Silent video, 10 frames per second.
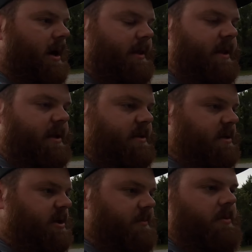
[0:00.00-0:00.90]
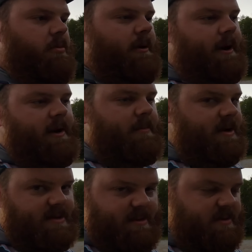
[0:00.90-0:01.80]
I think it's a cheaper brand,
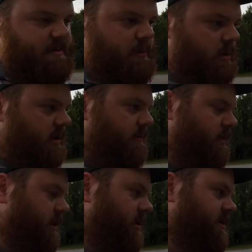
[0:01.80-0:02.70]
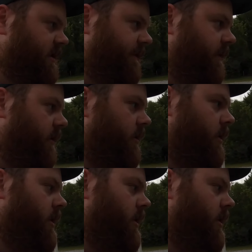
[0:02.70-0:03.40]
but it seems to be working pretty good so far.